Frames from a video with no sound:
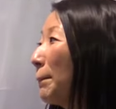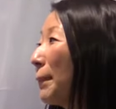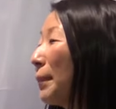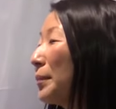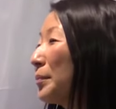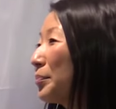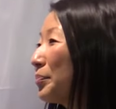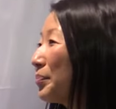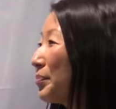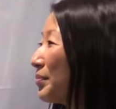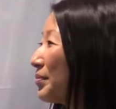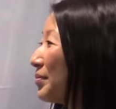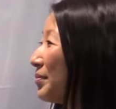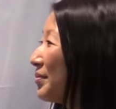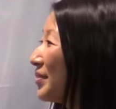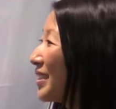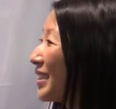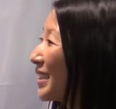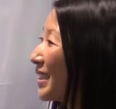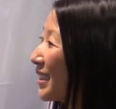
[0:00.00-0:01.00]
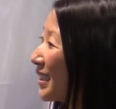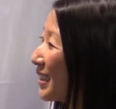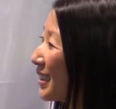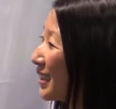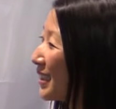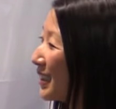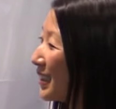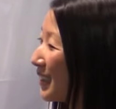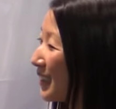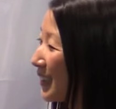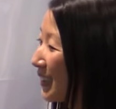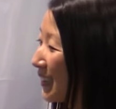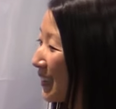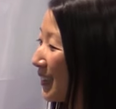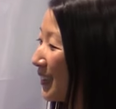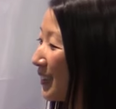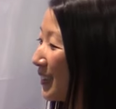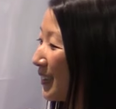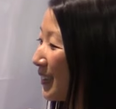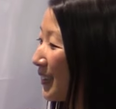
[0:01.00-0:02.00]

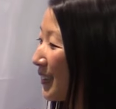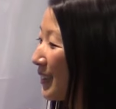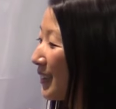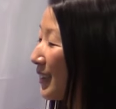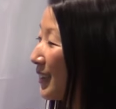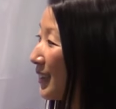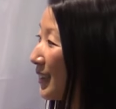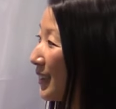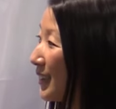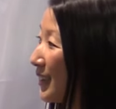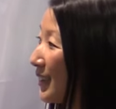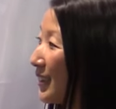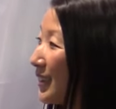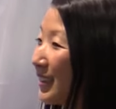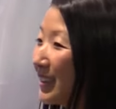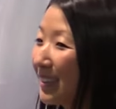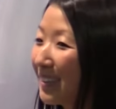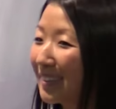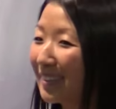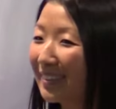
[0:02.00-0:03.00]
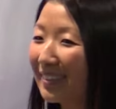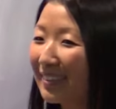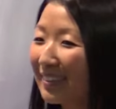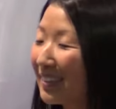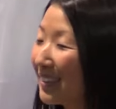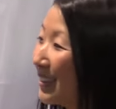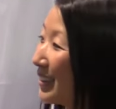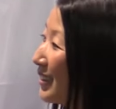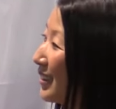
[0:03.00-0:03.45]
No words are spoken by the person on screen.